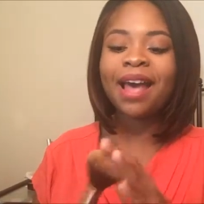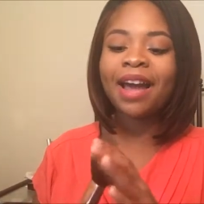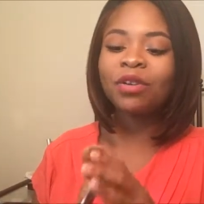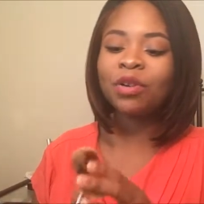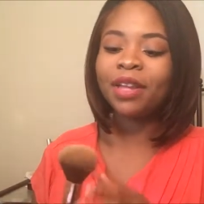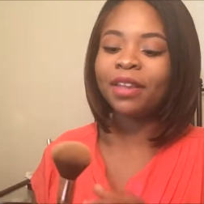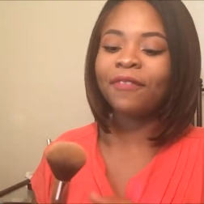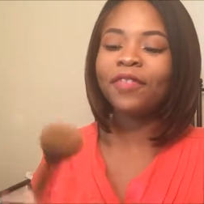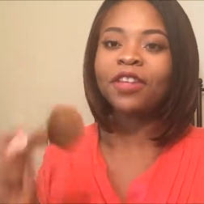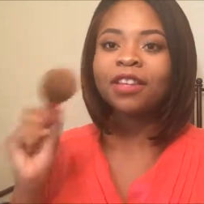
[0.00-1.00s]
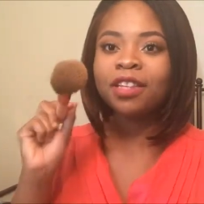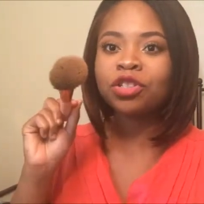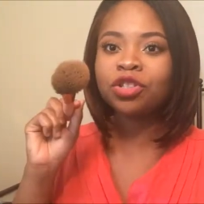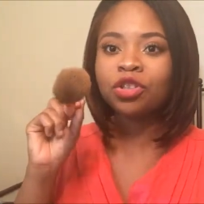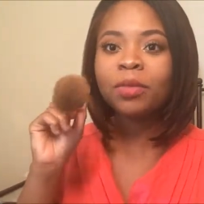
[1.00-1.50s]
I don't know, I like feel like
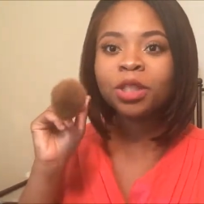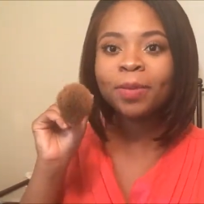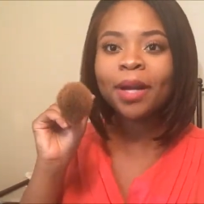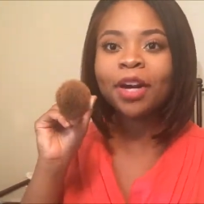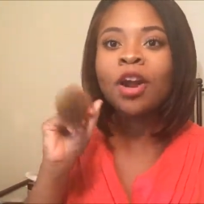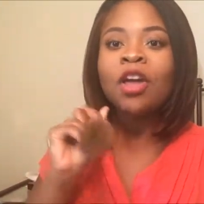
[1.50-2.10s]
this is so much better.